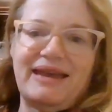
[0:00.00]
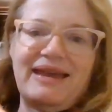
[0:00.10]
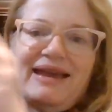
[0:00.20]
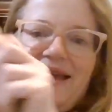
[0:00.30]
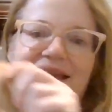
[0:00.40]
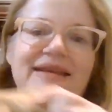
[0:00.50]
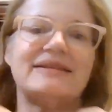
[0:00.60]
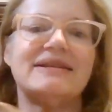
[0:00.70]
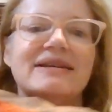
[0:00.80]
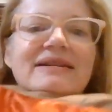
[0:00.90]

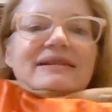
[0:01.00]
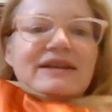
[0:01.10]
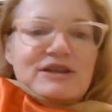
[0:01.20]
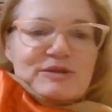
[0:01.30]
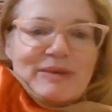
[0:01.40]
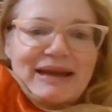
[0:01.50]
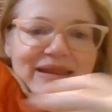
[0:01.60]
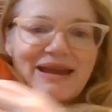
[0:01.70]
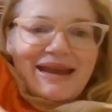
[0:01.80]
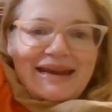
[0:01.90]
And there's my
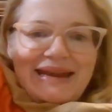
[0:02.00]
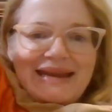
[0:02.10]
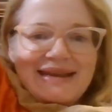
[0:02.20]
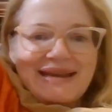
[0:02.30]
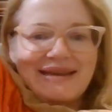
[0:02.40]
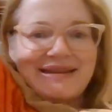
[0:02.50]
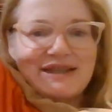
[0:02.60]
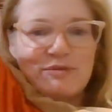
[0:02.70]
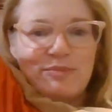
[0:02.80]
lining, this